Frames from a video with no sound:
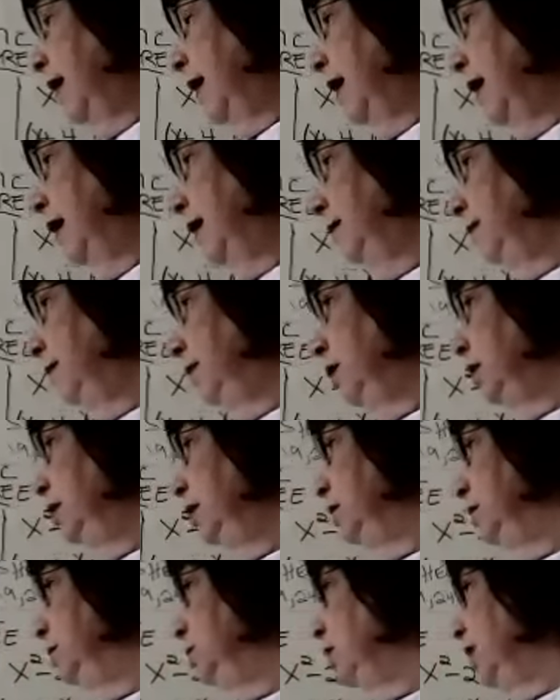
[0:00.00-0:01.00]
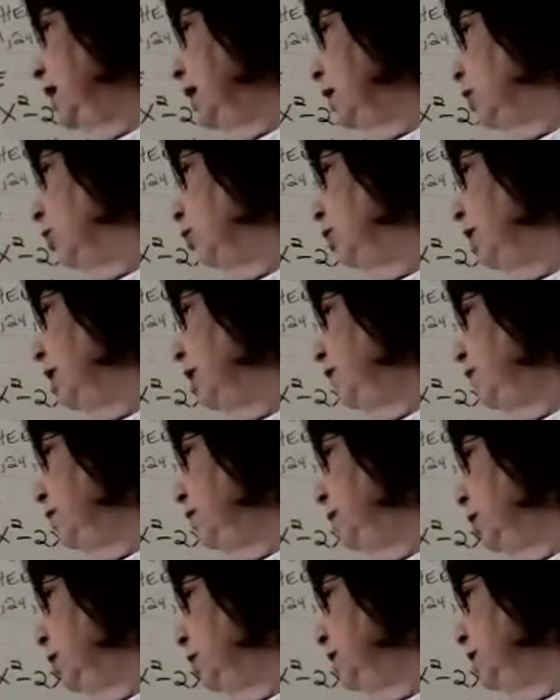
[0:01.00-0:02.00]
And I'm going to subtract 3 from
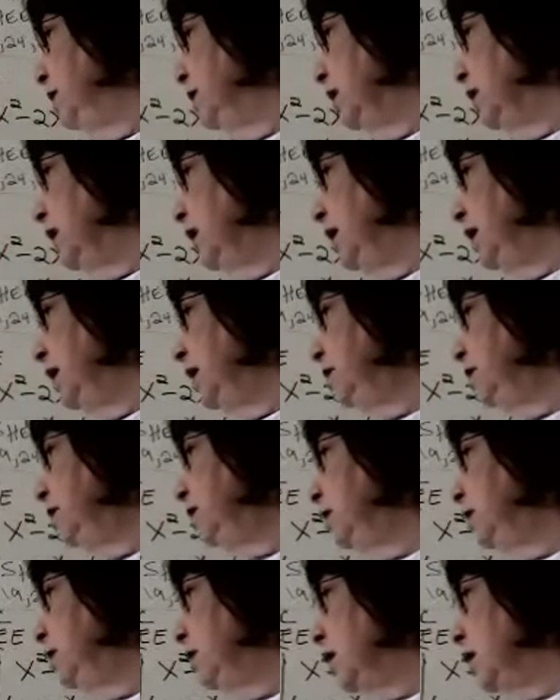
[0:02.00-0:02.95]
both sides.